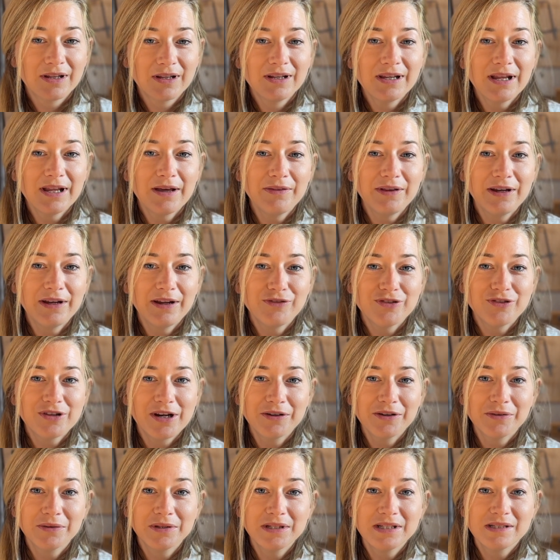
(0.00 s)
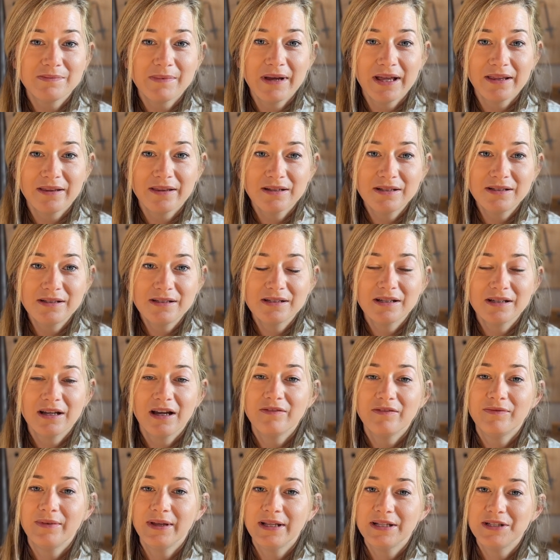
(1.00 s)
Now that I've tried all these methods,
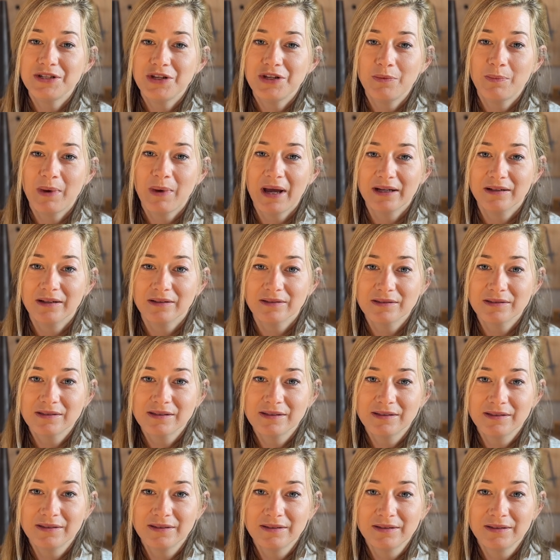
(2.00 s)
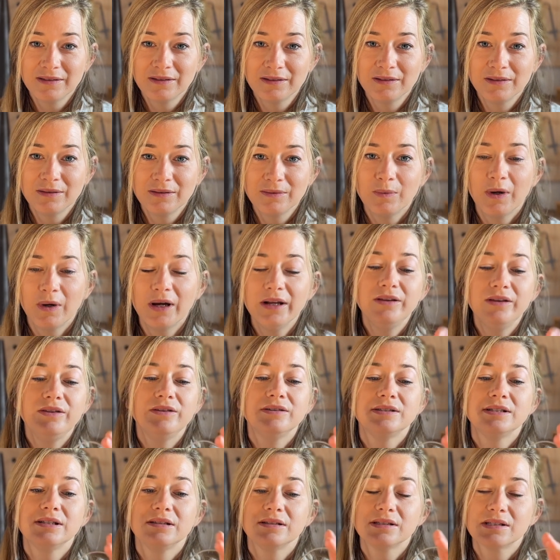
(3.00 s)
I've made 2 bangles. One
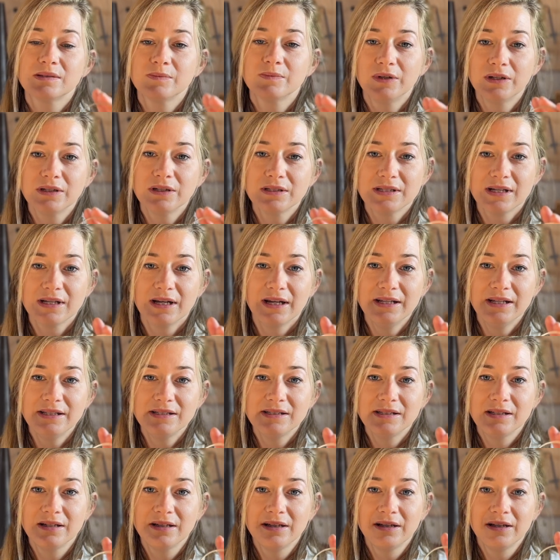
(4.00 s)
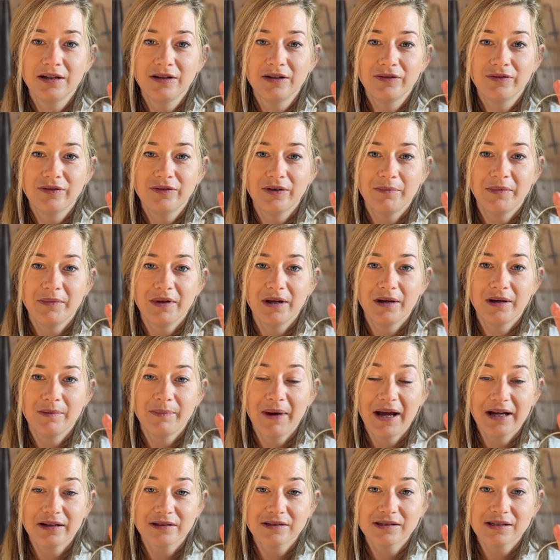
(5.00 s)
using the smaller size from the
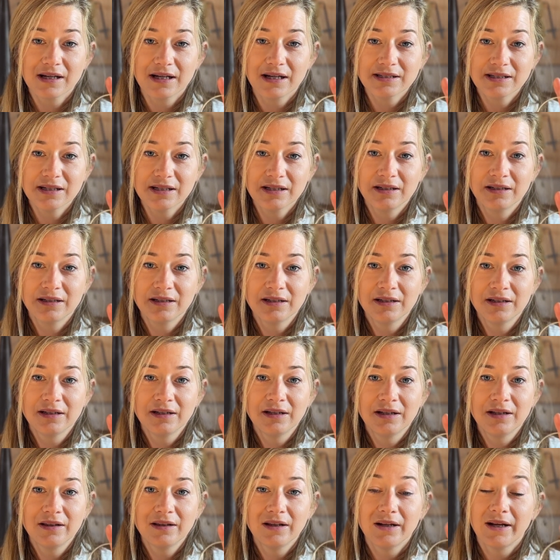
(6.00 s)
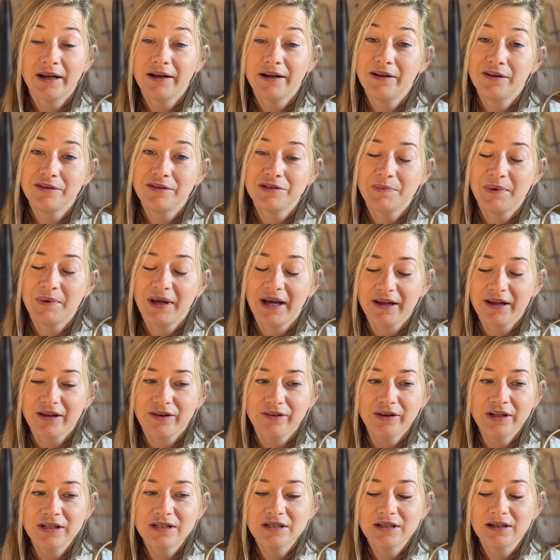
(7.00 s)
bangle sizer that I know to be
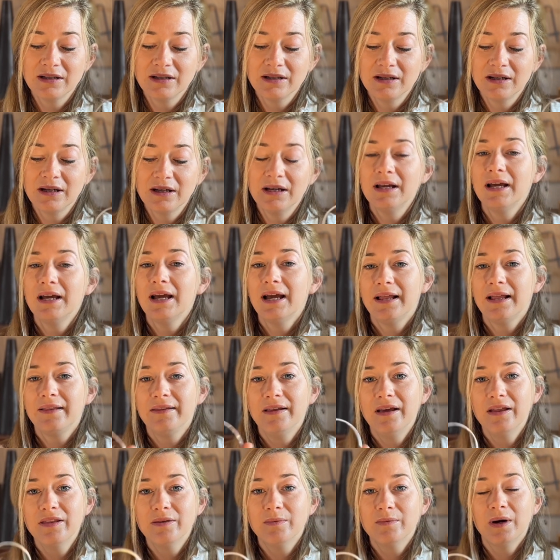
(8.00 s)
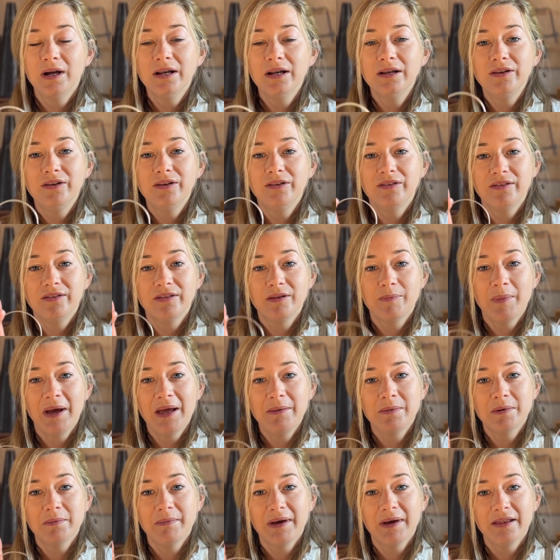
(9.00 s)
accurate, and the other one using the
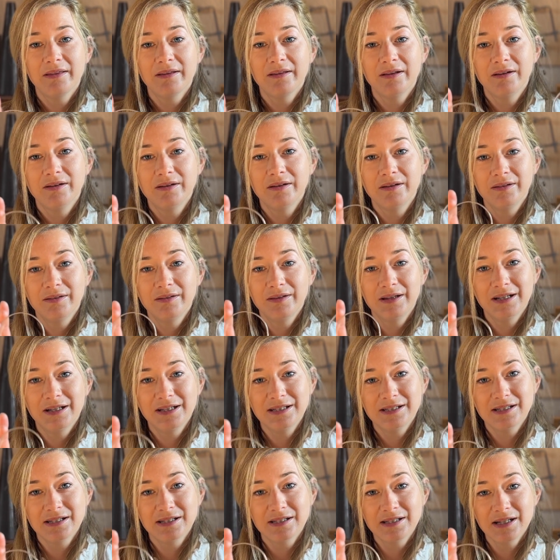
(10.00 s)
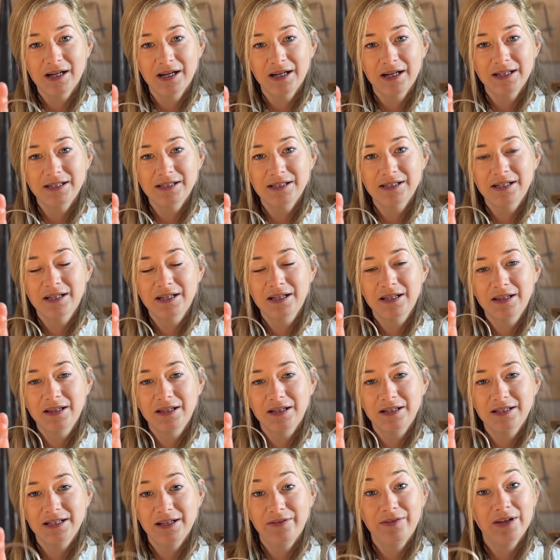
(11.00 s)
paper method that is the size
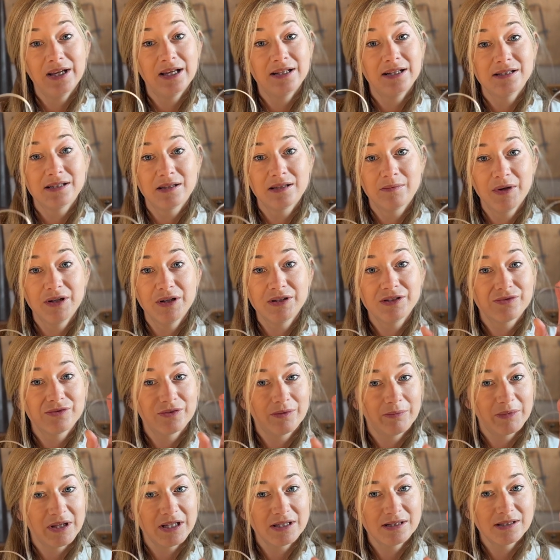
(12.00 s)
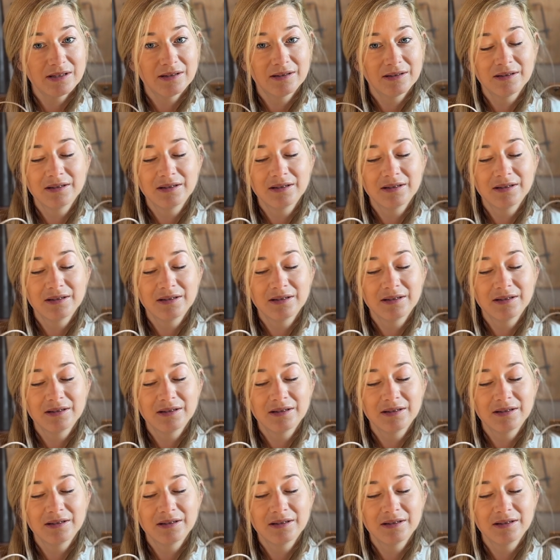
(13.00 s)
that deviates the most from this.